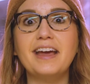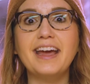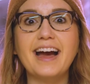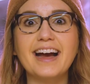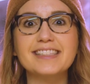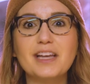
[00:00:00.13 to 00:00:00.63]

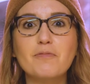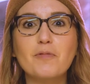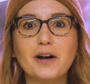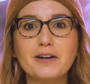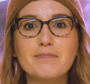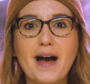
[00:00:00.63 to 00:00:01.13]
Hey guys, and
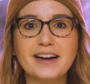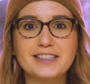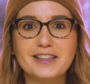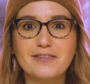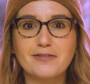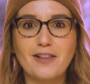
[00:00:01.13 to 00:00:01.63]
welcome back
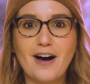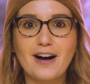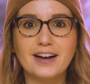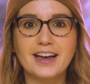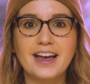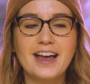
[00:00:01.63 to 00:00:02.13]
to the
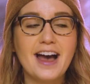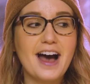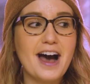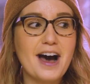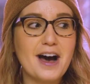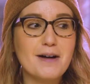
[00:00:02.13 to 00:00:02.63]
vlog.
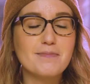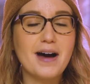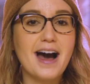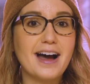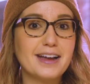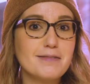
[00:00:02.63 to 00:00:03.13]

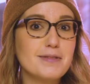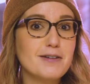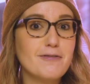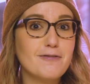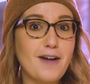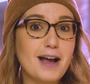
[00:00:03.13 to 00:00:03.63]
I am
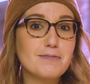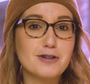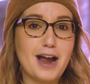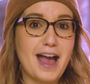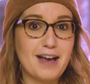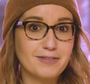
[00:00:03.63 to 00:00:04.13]
in
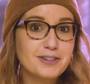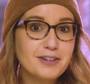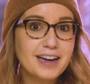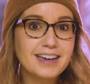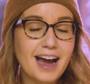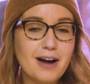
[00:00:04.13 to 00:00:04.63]
fiber heaven
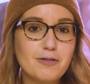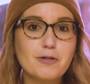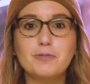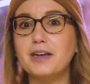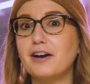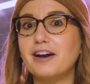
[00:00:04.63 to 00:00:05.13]
right
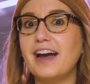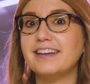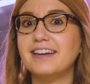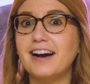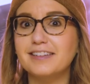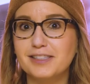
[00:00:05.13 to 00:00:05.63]
now. We are
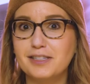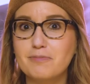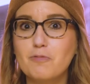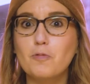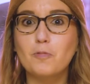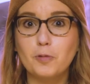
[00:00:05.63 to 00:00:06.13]
at
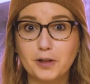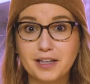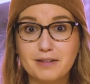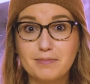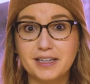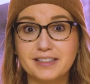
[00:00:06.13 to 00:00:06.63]
Custom Woolen